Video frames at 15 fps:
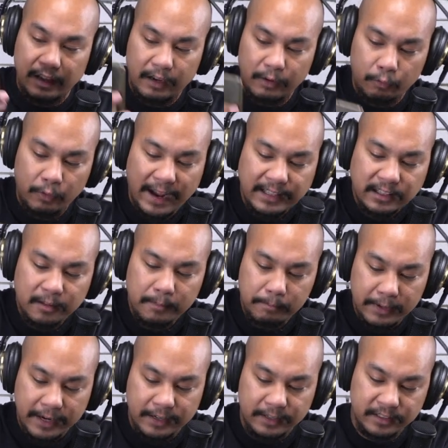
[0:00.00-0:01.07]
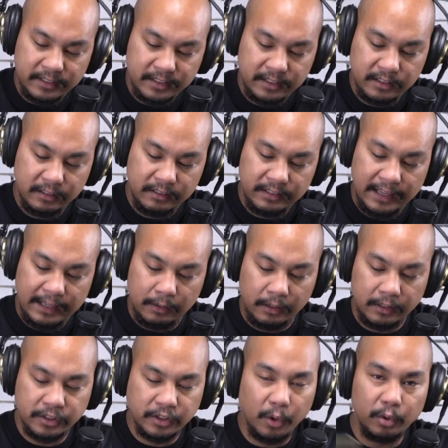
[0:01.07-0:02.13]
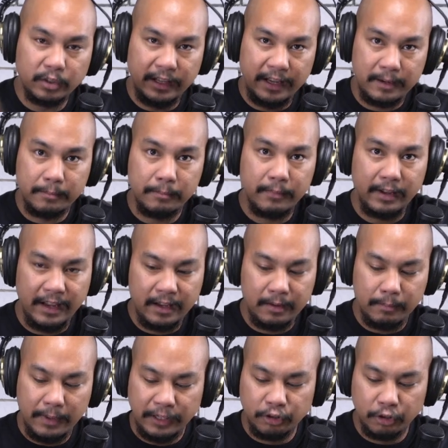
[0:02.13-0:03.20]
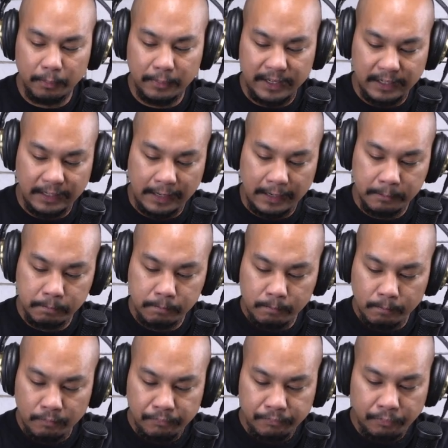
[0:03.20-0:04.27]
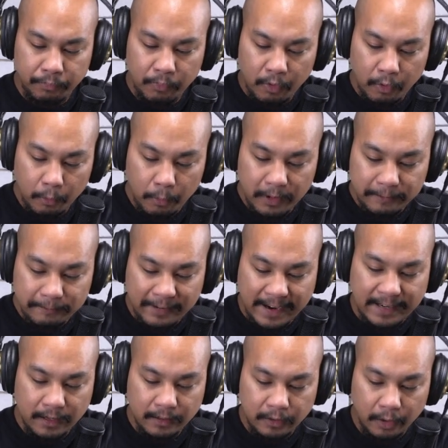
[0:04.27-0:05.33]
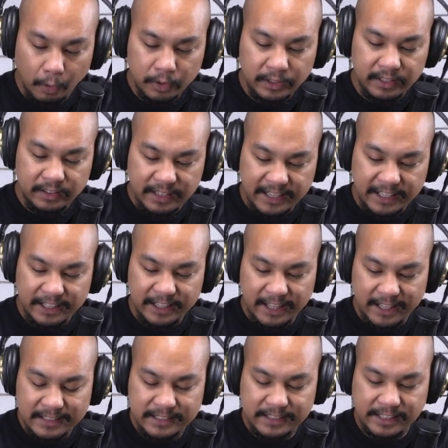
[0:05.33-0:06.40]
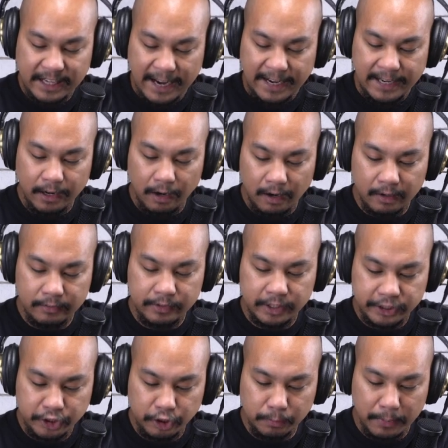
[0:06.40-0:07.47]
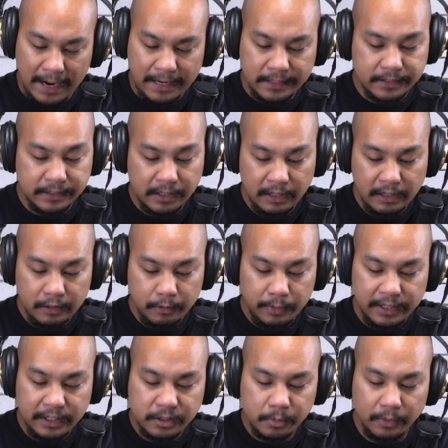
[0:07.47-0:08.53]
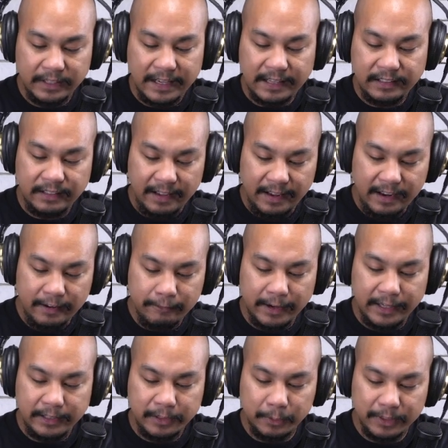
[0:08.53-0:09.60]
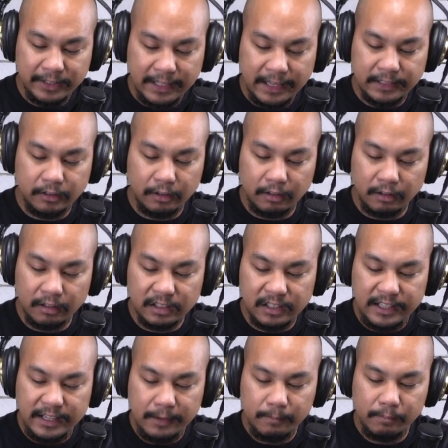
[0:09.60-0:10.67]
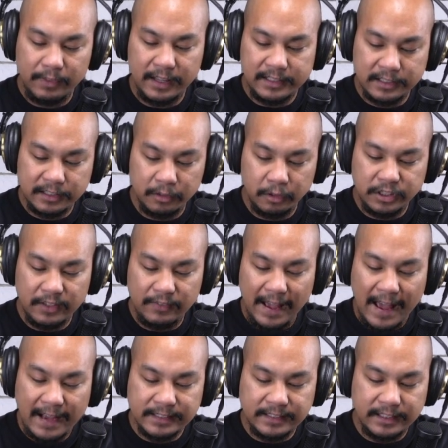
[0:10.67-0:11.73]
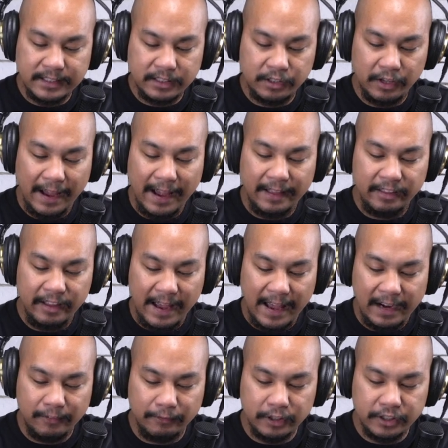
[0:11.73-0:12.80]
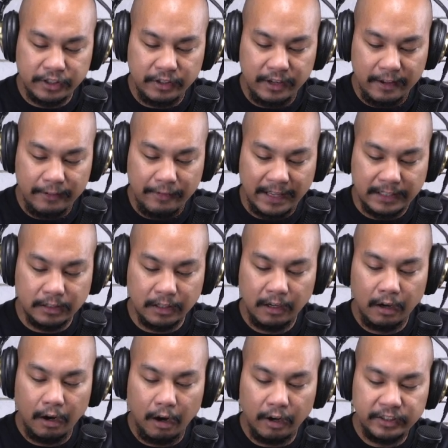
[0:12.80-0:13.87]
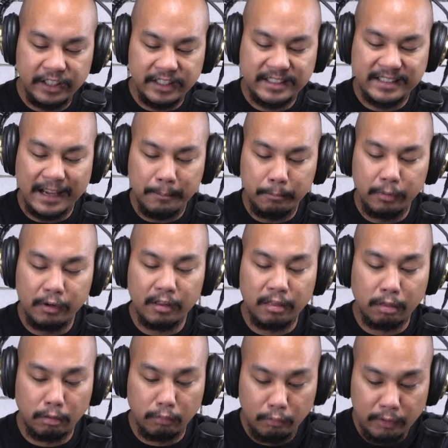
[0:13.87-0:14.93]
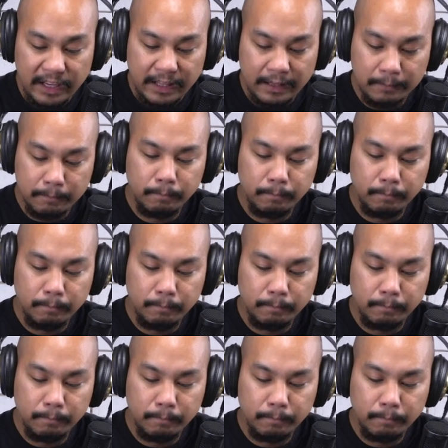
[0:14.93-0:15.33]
random pairs that are sold in Metro Manila will find a golden ticket inside of the shoebox. Winners will get an invite to attend early exclusive access to the anniversary event on December 3,